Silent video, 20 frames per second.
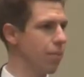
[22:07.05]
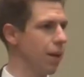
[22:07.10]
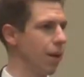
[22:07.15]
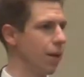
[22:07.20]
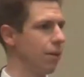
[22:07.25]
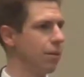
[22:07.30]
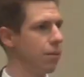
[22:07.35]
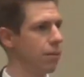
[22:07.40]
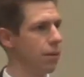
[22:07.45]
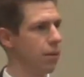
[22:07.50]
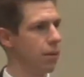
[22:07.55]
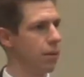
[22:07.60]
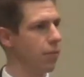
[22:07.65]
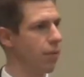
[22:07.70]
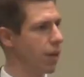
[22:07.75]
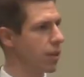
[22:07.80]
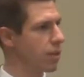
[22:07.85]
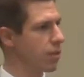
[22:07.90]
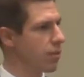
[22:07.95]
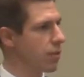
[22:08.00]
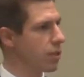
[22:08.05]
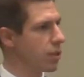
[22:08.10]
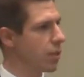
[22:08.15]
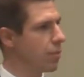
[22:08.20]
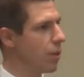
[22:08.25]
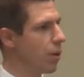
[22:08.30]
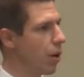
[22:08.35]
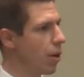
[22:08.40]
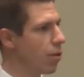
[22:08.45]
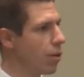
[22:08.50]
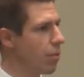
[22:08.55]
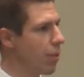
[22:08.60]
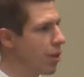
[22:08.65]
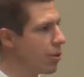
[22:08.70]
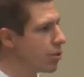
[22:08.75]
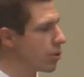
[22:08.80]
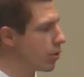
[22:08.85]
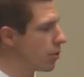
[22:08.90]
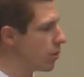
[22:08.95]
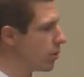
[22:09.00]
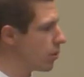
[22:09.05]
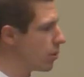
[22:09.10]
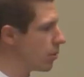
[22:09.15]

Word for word: man? Divisiveness can be hard to measure.